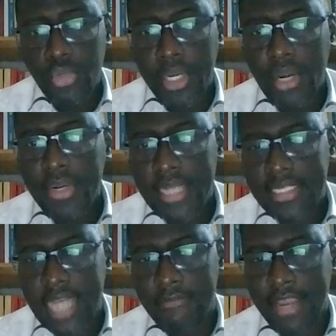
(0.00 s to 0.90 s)
To
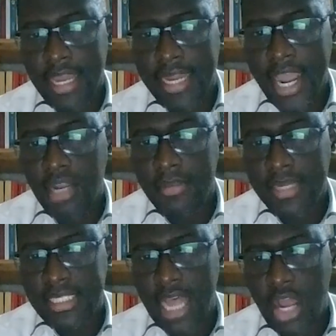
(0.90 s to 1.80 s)
reorient African
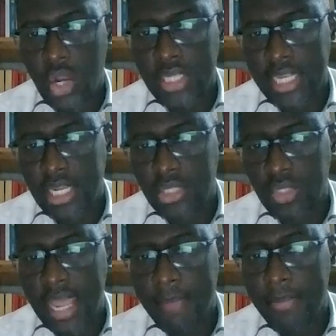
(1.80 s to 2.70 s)
economies
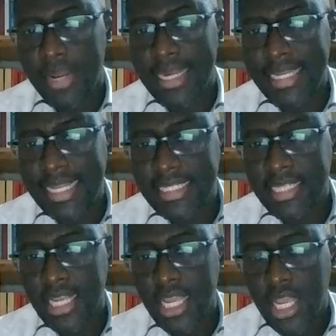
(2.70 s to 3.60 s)
according to the imperial
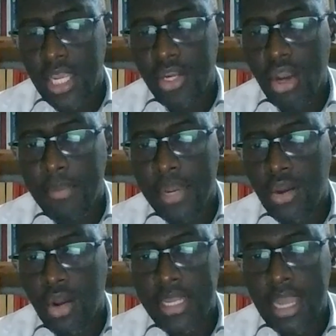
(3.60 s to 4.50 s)
needs,
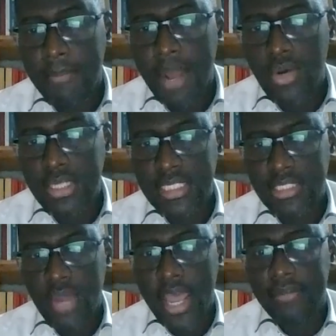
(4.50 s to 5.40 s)
European colonial
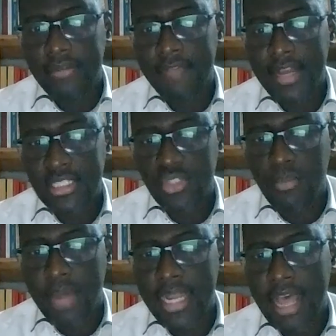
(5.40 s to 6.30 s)
powers tried
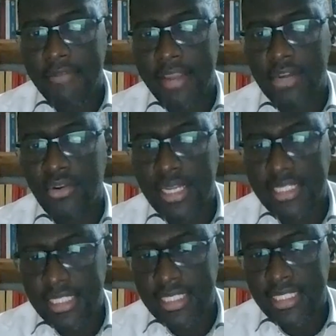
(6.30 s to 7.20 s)
first to ban African
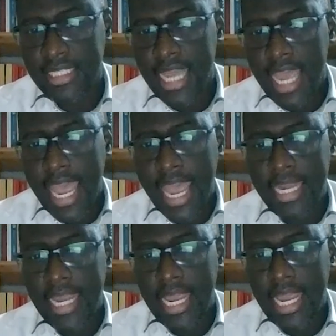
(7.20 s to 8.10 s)
currencies
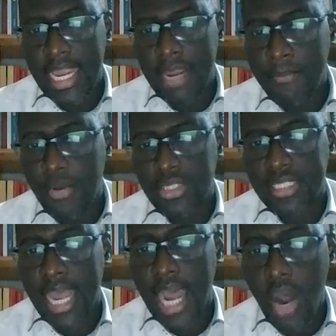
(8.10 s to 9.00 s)
and
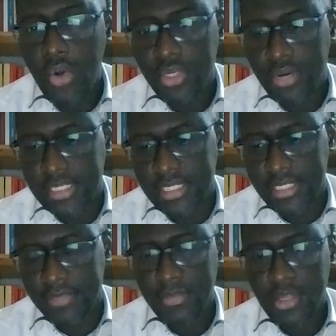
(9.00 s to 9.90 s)
impose their own
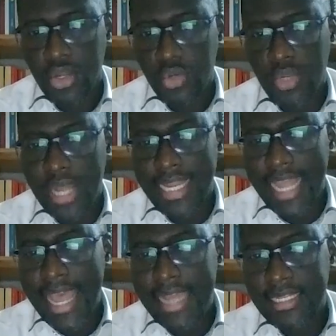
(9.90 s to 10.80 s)
currency. To
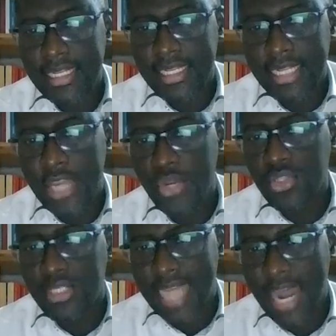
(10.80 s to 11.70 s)
that end, they
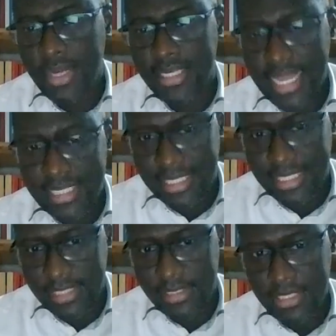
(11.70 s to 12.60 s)
used direct
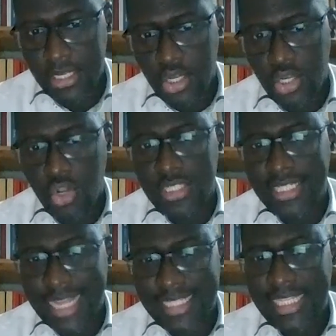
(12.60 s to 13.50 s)
taxes. Those
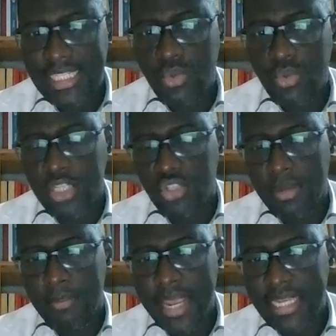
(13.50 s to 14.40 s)
taxes were to
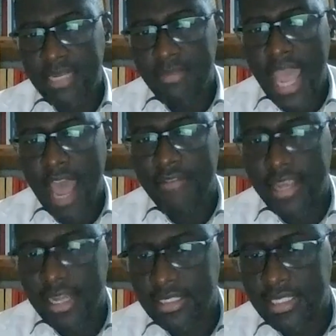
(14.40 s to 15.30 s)
be paid by
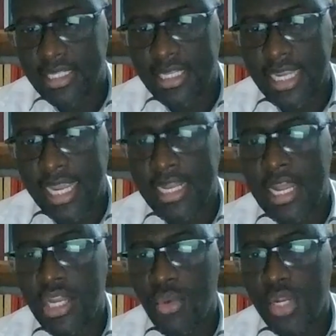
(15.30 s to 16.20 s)
Africans in
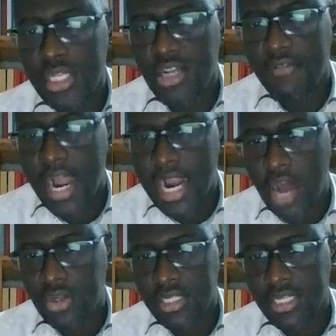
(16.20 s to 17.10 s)
the new units of
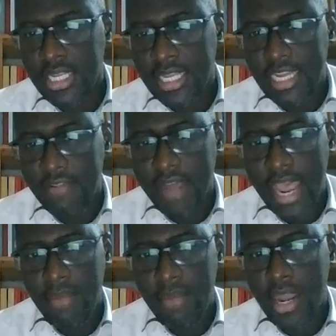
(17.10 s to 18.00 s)
account
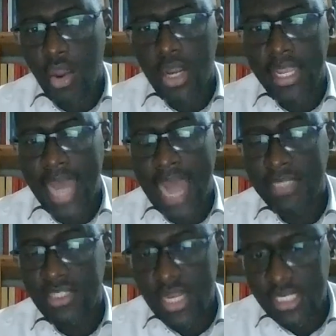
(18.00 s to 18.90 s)
defined by the colonial
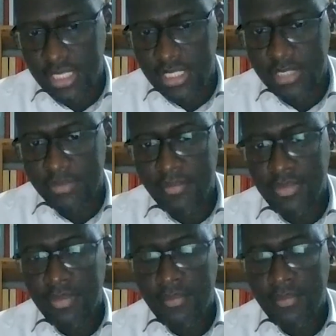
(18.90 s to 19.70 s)
administrations.